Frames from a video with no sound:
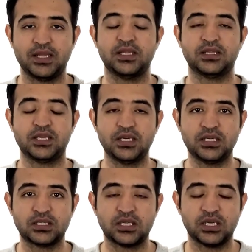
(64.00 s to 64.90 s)
And the
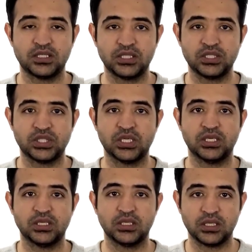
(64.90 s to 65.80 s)
third
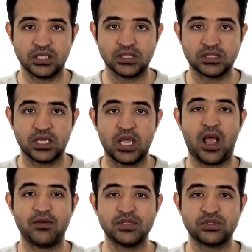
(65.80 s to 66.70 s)
condition is
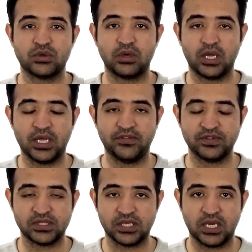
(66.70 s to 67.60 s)
how is your
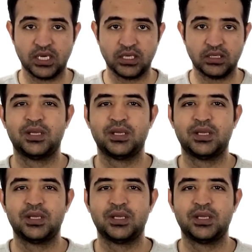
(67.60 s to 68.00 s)
lifestyle.